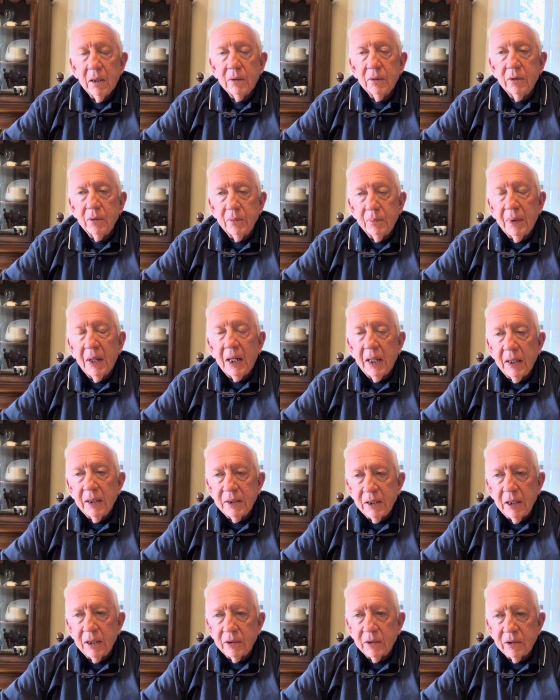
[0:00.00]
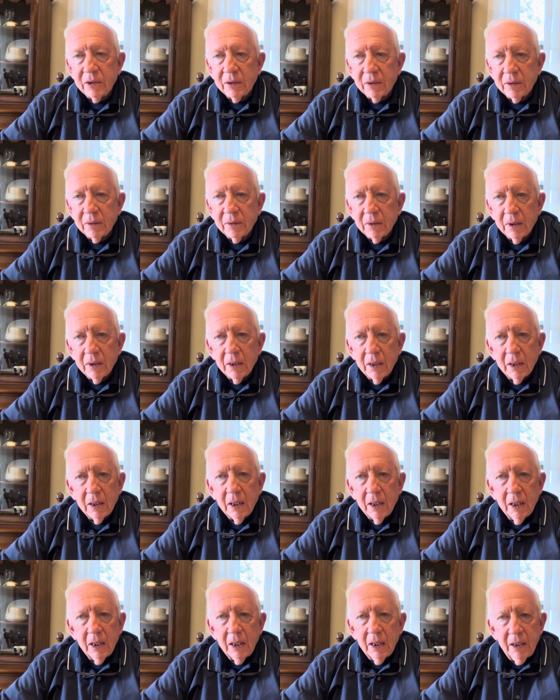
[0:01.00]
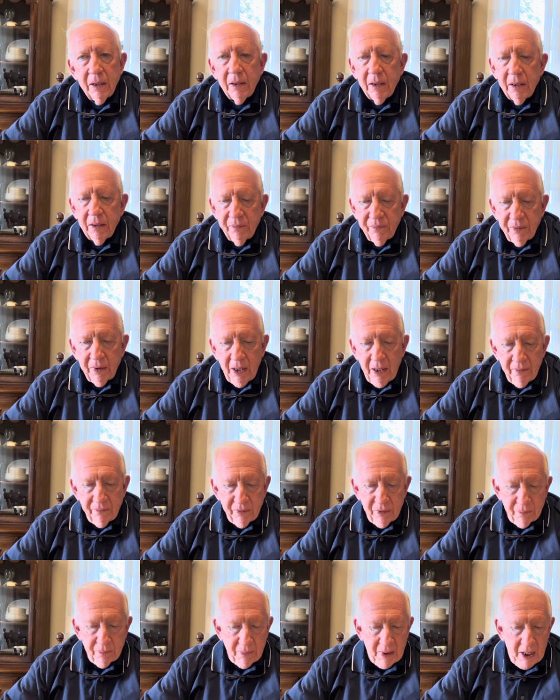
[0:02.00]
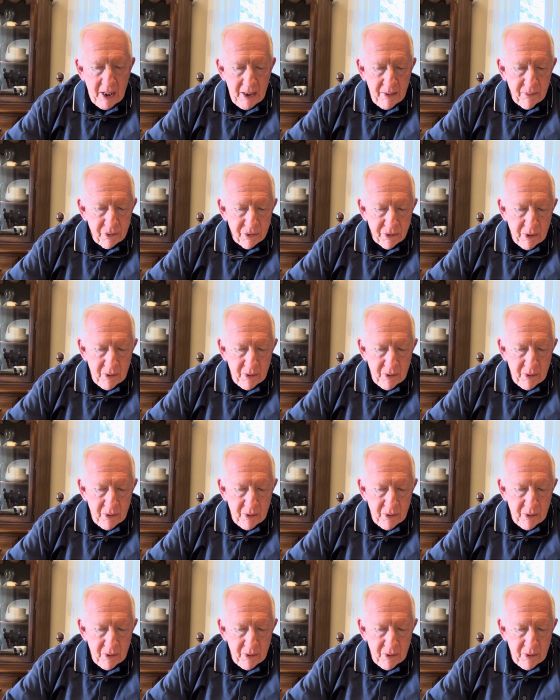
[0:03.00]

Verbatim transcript: to pay attention. If you have your Bibles,